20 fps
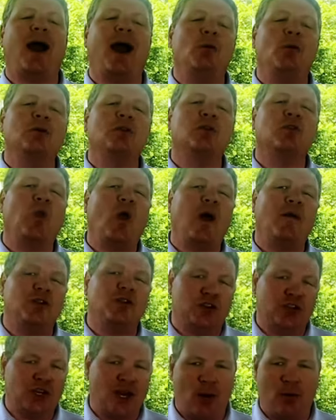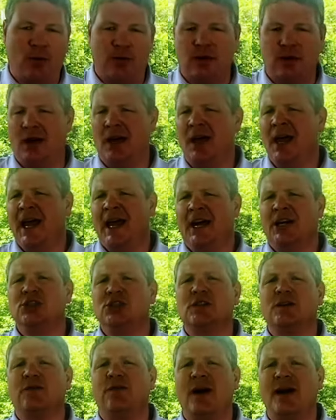I would love to chat with you and
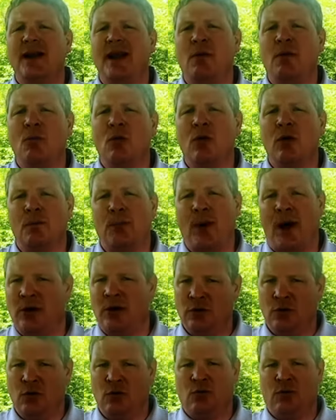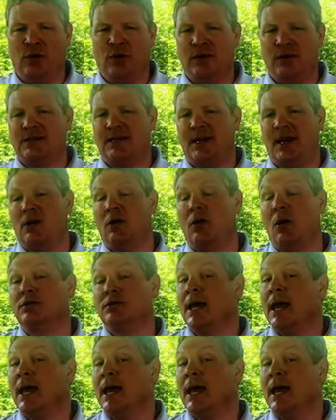just find out more about your real estate goals.